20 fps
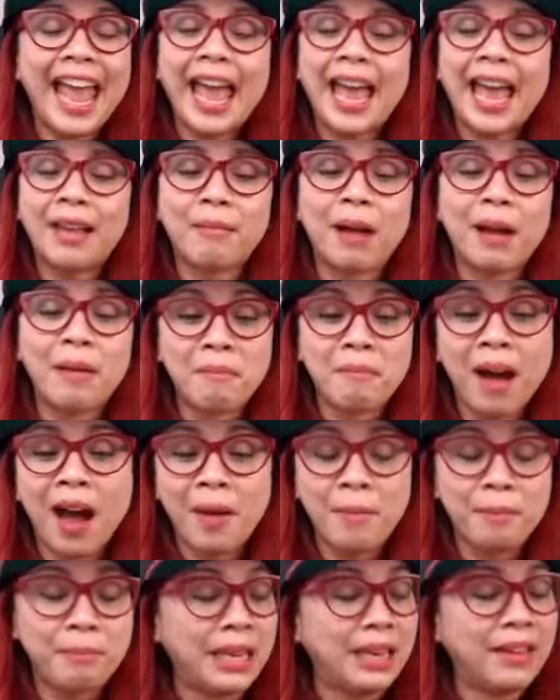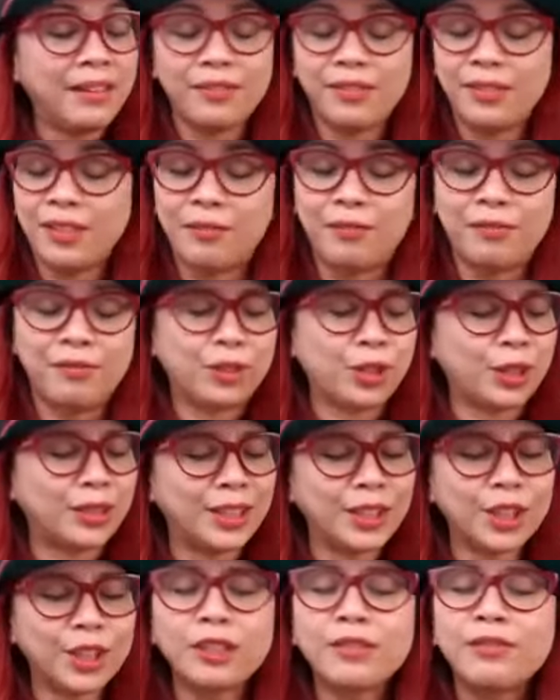And my mom, being the
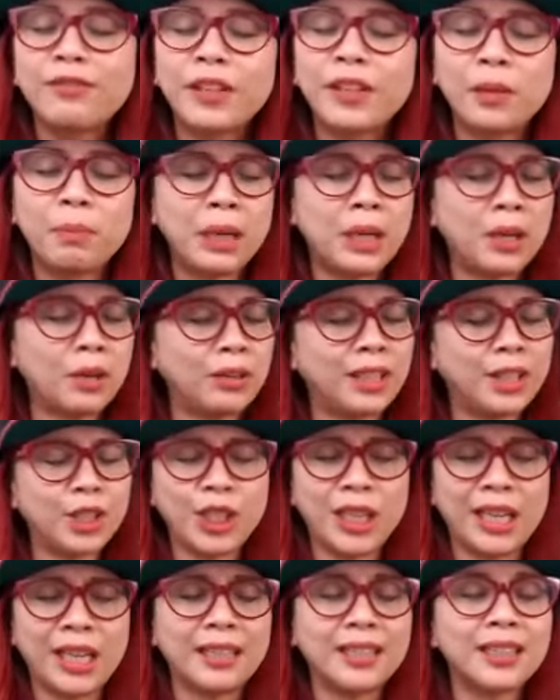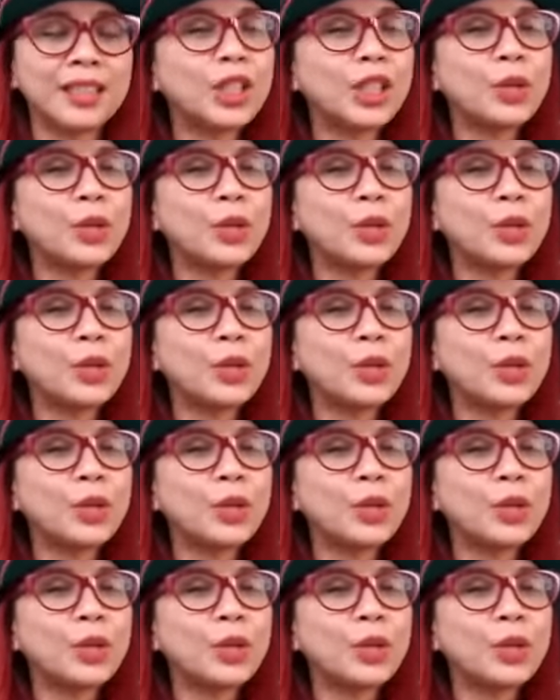traditional Filipino that she is,